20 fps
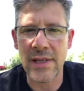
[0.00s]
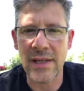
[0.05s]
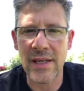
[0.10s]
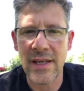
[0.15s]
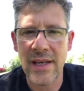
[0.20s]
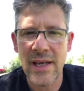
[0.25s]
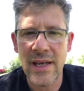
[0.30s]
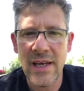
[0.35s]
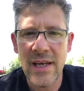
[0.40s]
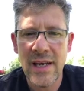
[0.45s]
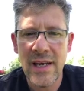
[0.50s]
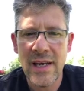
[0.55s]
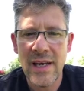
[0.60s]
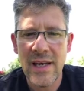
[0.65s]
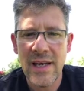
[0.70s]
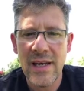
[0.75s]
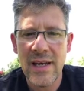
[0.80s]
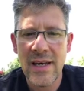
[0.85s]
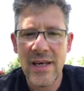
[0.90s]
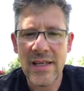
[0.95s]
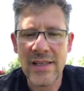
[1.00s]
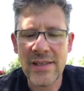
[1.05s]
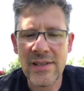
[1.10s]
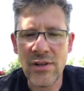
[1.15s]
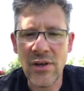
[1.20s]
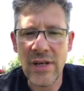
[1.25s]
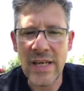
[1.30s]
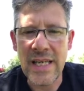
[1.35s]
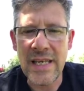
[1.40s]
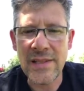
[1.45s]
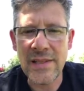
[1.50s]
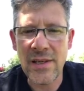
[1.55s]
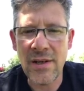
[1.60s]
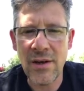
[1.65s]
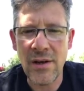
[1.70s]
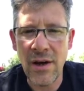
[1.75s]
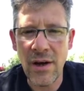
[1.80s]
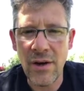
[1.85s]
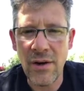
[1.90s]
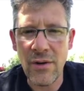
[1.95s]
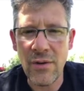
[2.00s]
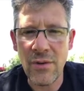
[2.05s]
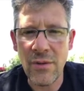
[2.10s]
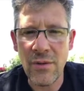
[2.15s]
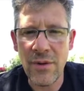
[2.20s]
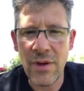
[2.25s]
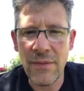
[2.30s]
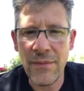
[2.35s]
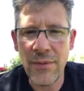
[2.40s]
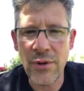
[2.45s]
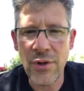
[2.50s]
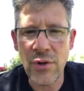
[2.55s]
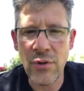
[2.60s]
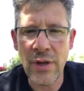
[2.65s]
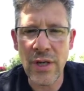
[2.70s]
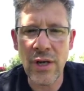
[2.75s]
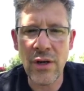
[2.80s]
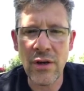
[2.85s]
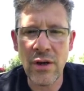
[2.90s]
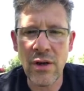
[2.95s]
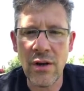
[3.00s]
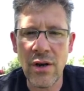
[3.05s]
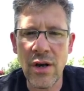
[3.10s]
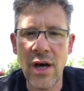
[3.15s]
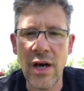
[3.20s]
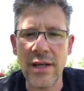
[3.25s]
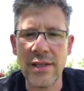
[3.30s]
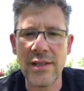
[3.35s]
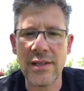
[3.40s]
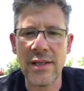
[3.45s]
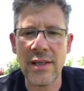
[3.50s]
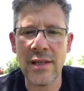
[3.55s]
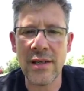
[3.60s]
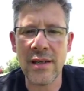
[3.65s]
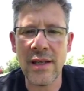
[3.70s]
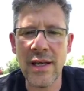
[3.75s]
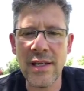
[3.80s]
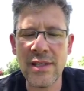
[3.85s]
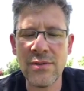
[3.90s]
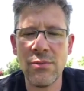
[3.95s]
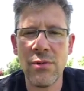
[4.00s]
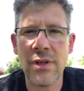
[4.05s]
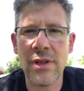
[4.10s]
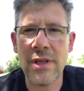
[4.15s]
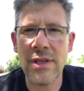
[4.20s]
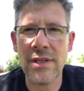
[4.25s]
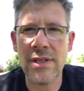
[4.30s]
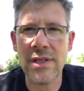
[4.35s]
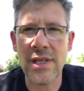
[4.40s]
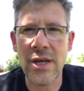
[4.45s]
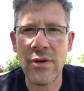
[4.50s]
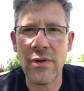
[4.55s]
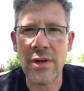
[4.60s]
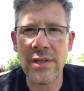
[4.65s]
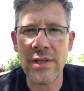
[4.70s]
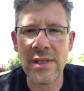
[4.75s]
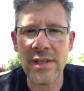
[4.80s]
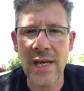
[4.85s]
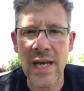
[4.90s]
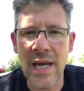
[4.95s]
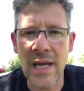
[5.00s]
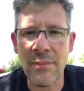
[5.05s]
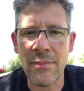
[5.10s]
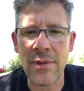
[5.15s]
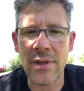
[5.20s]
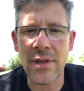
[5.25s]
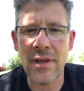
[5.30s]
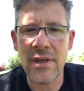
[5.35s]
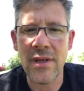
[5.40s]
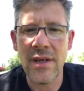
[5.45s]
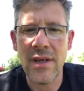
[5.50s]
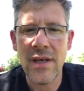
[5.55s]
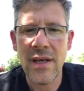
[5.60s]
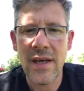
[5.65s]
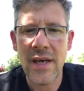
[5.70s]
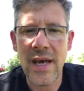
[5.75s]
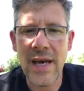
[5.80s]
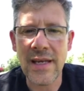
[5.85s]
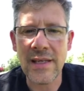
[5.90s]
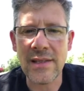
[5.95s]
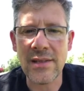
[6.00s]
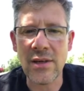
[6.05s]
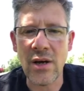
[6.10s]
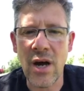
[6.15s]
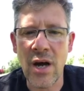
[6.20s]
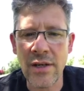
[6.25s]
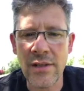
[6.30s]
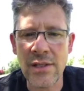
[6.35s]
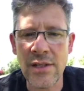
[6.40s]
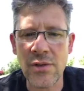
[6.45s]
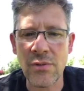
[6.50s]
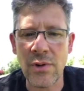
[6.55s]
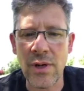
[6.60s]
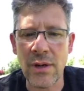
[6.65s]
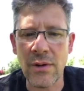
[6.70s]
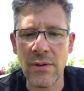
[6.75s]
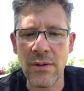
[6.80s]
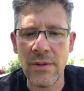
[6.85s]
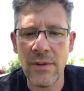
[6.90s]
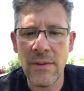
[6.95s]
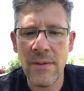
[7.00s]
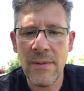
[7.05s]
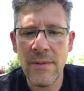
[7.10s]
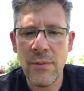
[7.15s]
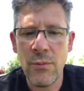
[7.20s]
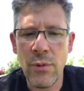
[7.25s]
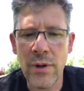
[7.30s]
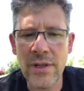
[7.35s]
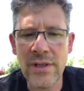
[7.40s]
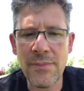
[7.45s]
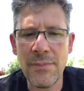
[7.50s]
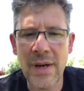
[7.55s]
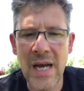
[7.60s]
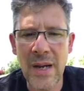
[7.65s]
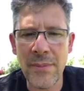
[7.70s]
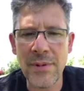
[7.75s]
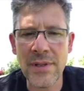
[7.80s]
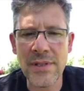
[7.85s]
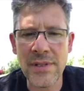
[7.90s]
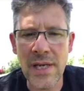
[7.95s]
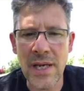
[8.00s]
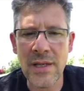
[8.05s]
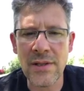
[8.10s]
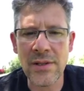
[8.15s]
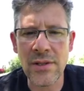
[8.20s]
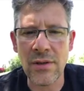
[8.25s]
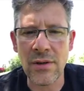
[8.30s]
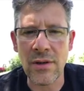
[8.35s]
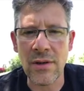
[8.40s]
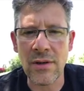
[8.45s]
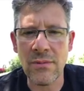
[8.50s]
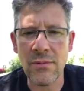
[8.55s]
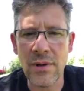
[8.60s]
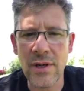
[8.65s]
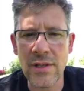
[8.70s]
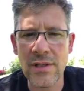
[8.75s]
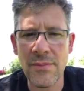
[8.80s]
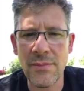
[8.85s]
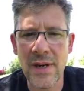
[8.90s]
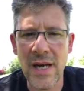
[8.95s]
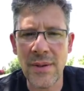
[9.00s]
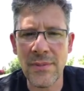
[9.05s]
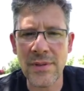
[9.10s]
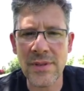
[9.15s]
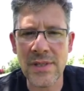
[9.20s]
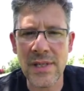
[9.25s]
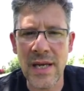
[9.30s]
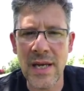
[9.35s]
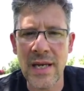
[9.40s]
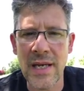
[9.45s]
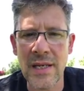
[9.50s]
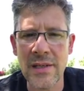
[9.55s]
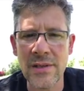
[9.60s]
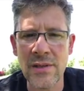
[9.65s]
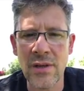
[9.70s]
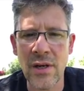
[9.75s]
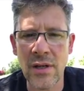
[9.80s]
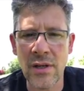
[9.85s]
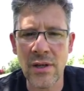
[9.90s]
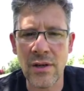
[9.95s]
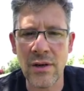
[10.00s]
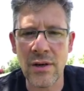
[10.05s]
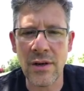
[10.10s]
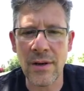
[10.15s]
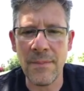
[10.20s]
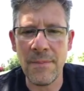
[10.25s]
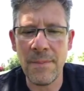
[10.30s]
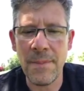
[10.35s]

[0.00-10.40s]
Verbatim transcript: And it's not easy to know if you're doing good or not. And that's what this series is aimed at answering. What does the Bible say is good? What does the Bible say is not good?